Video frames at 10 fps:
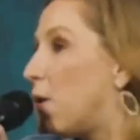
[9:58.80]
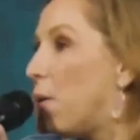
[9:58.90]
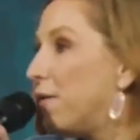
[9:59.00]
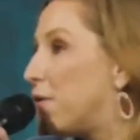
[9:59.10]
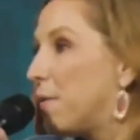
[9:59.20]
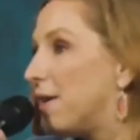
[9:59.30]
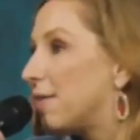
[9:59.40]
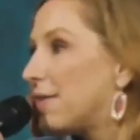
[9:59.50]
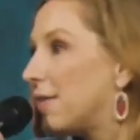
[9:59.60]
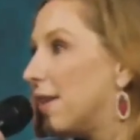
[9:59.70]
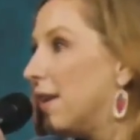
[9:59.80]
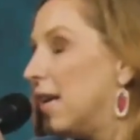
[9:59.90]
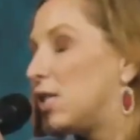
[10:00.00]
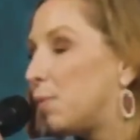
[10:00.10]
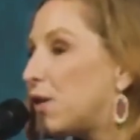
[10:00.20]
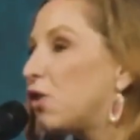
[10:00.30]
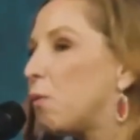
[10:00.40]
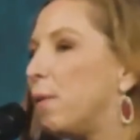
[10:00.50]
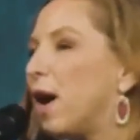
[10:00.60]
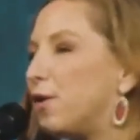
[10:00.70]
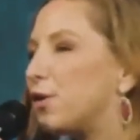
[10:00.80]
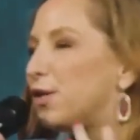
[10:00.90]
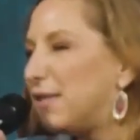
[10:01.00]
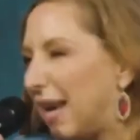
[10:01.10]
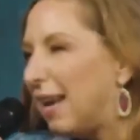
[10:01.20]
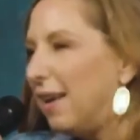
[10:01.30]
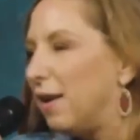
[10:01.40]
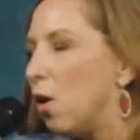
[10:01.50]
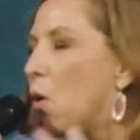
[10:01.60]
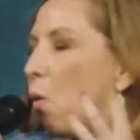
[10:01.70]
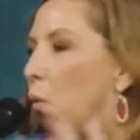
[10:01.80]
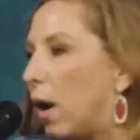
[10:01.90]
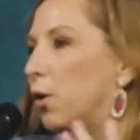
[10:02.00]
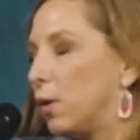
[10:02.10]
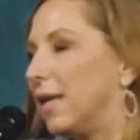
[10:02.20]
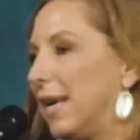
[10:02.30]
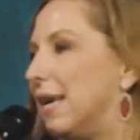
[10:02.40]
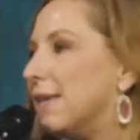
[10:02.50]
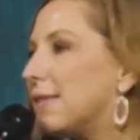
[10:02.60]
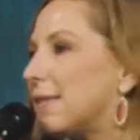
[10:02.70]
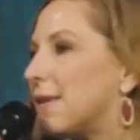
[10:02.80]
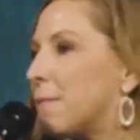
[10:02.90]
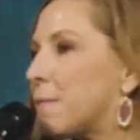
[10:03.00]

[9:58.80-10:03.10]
away from us, especially when we understand what it really is.